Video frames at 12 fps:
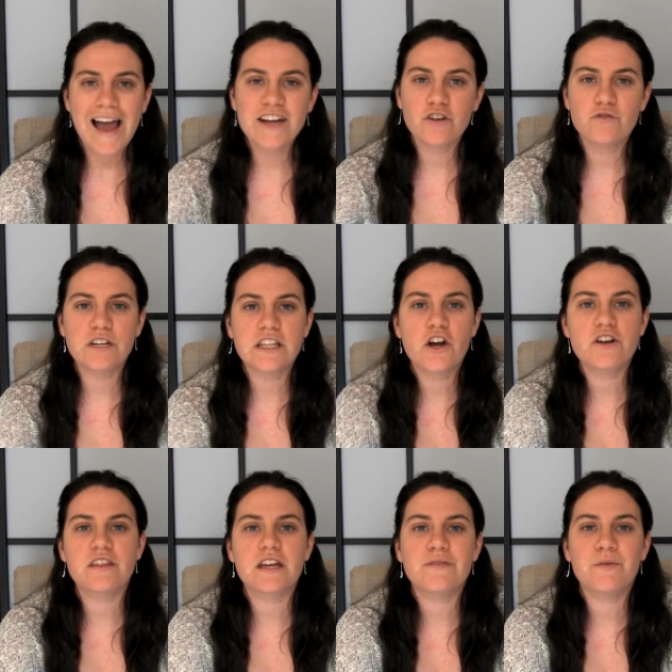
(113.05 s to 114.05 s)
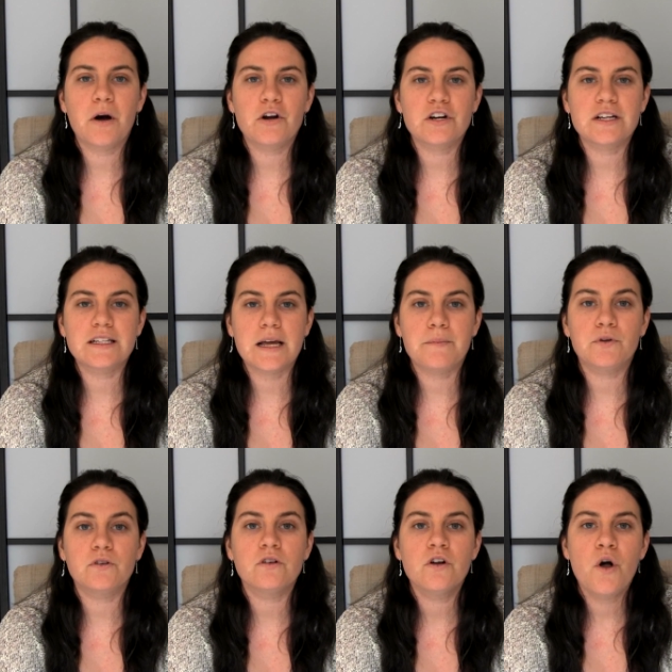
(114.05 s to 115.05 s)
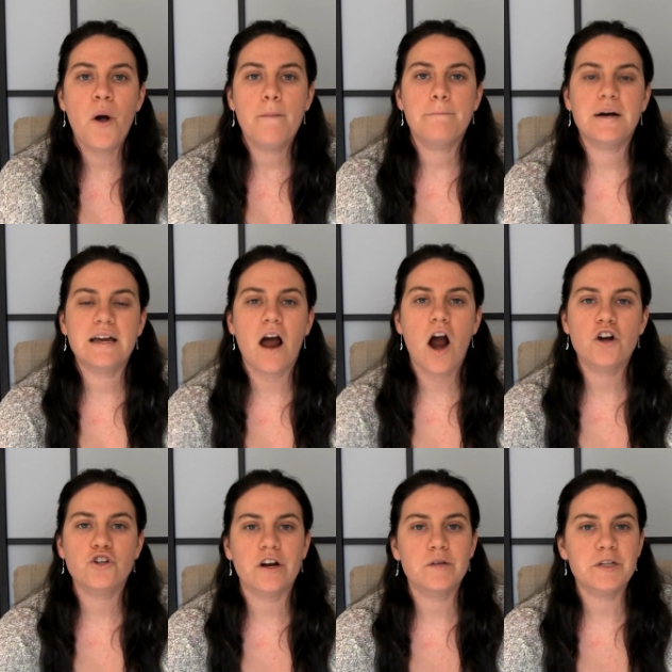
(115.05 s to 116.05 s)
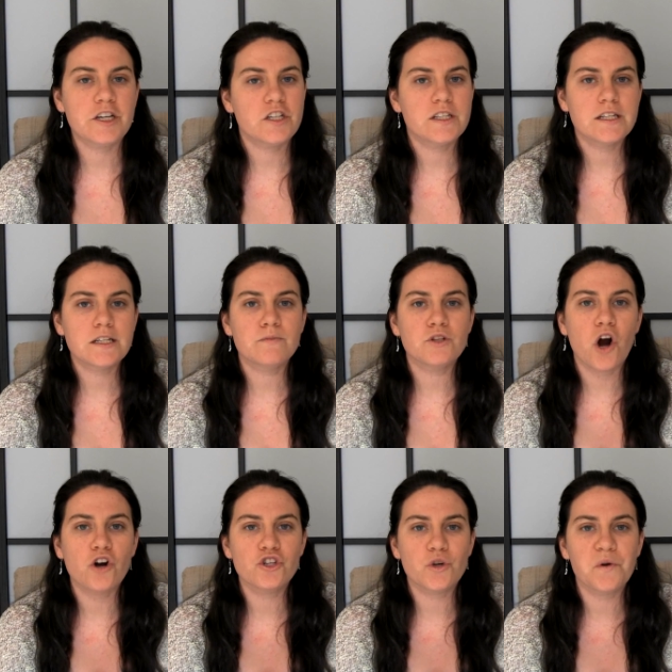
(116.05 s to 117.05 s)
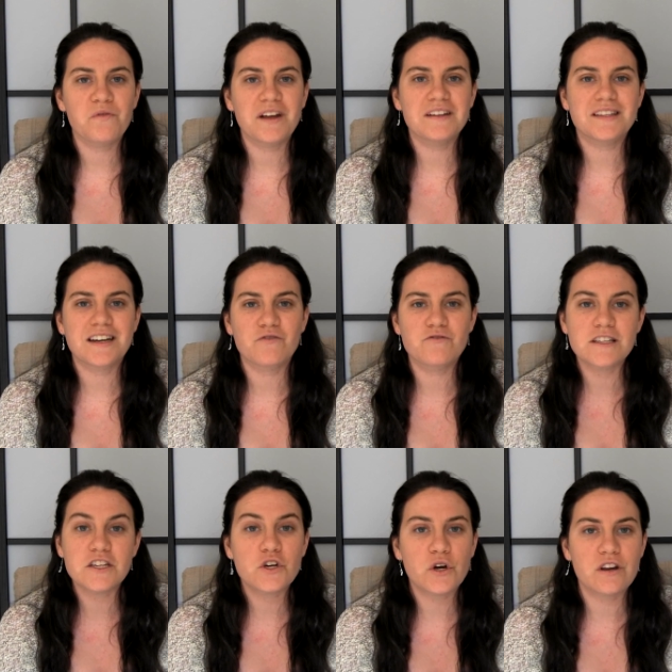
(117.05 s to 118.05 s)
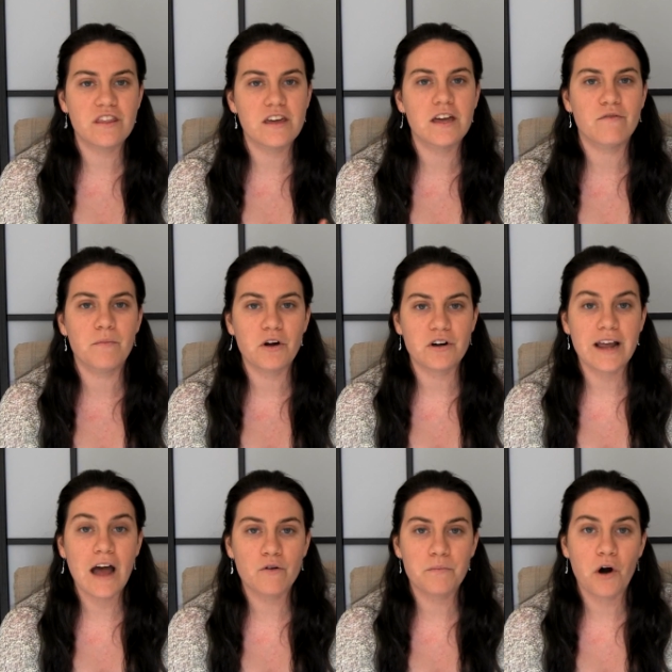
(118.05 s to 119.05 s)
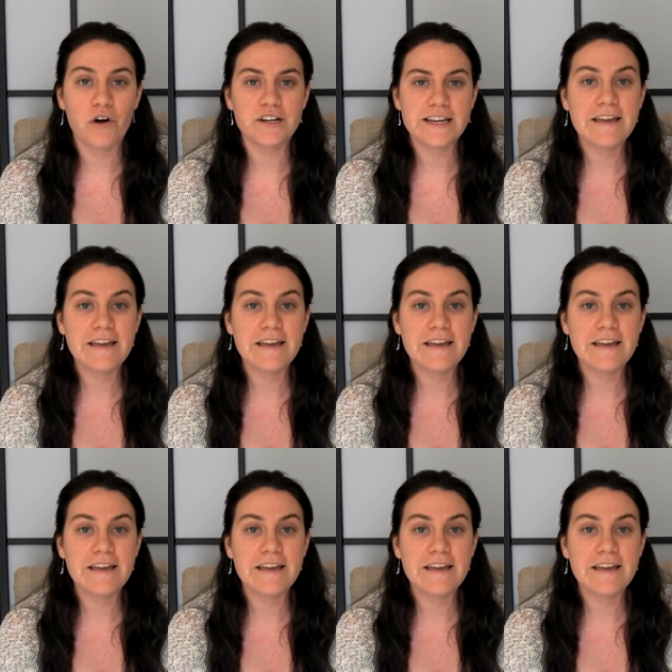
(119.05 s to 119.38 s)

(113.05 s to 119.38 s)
I tried really hard to think of a modern example, but our transportation systems are so advanced that I really couldn't think of a modern counterpart.